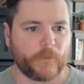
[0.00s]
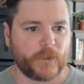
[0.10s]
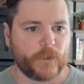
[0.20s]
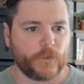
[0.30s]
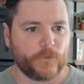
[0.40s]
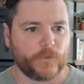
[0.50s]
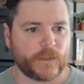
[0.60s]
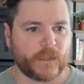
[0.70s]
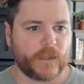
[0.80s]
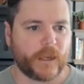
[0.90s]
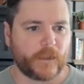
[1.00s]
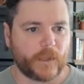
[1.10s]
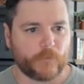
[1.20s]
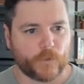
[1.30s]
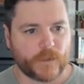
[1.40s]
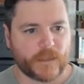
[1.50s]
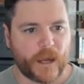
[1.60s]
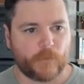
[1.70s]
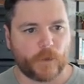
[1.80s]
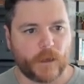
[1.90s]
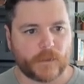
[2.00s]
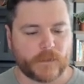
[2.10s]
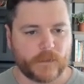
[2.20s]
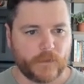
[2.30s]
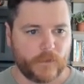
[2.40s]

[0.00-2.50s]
going to use, again, like more stack blocks.